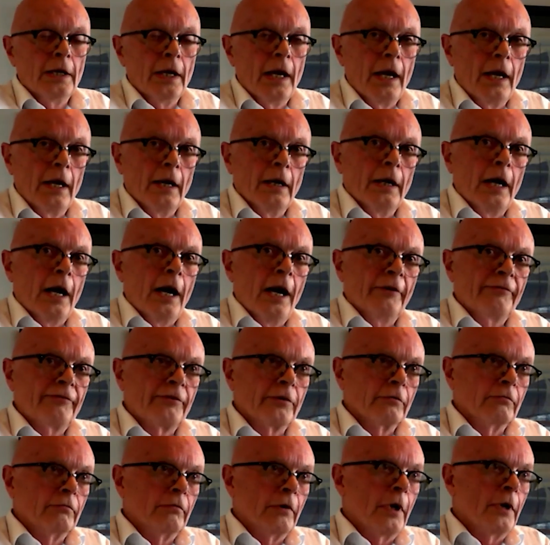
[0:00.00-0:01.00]

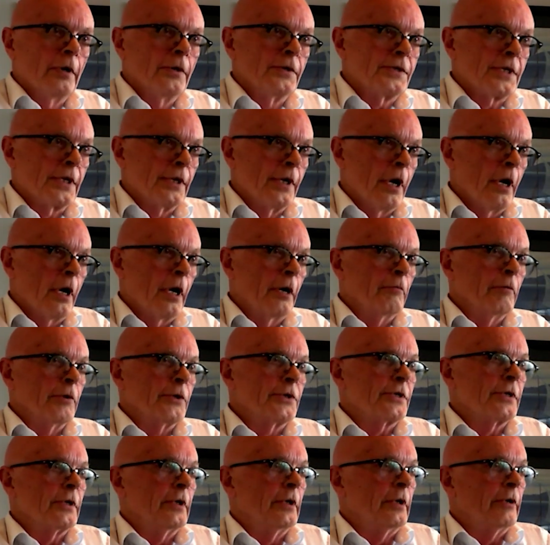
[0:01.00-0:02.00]
after Rose and I
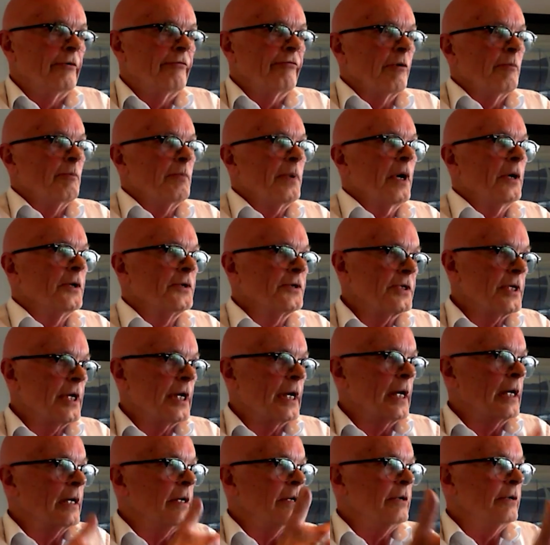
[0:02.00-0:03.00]
returned from
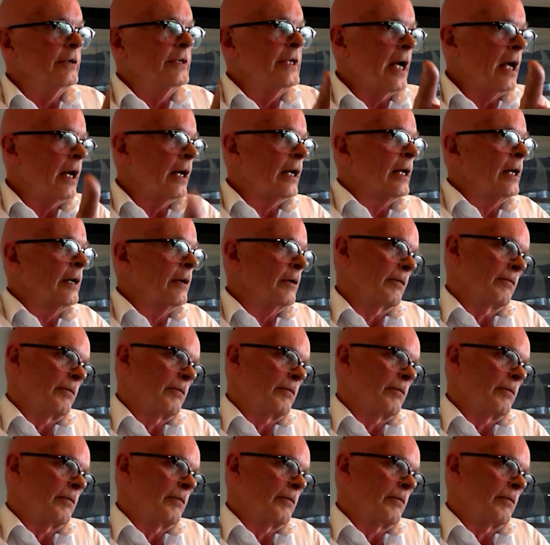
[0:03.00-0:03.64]
posting in New Delhi,